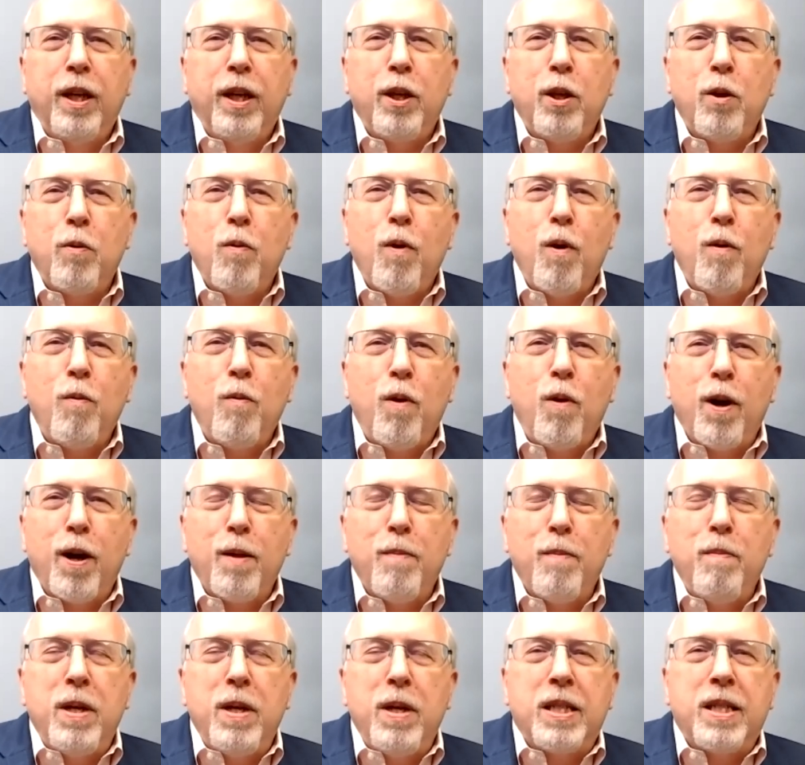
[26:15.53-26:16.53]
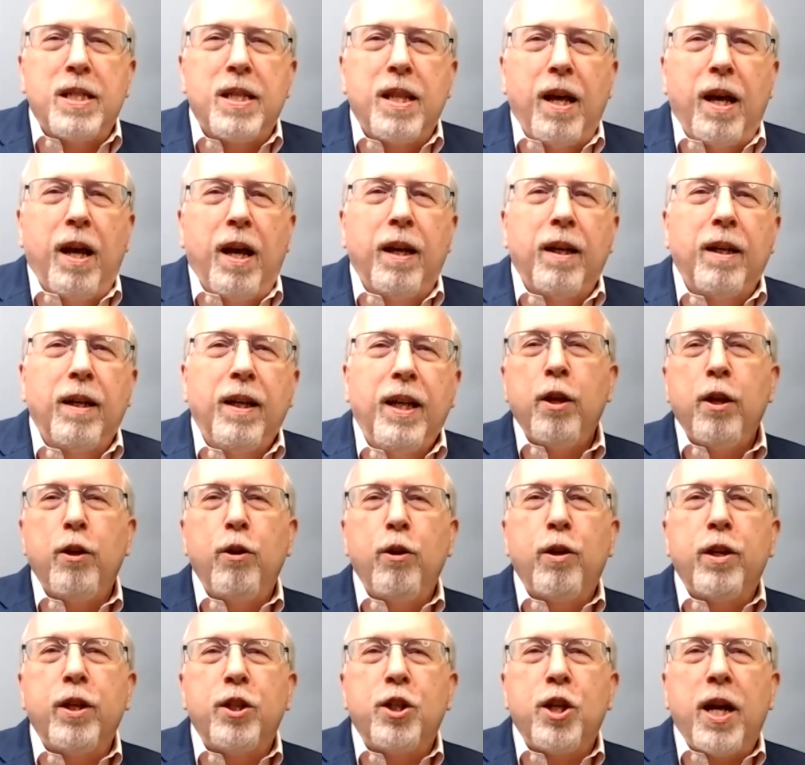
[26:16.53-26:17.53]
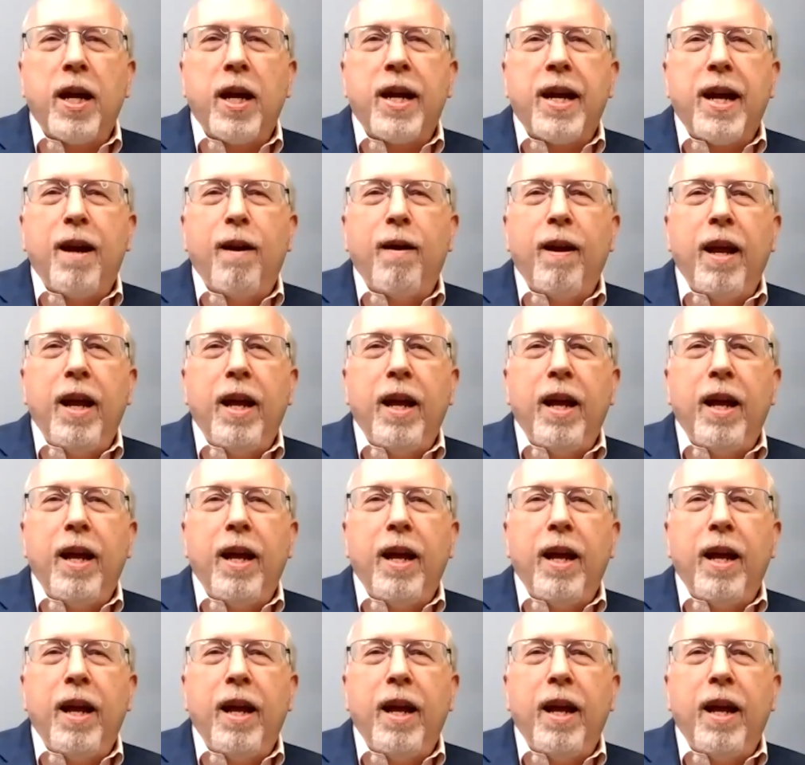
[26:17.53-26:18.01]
You won't want to miss that. You can check out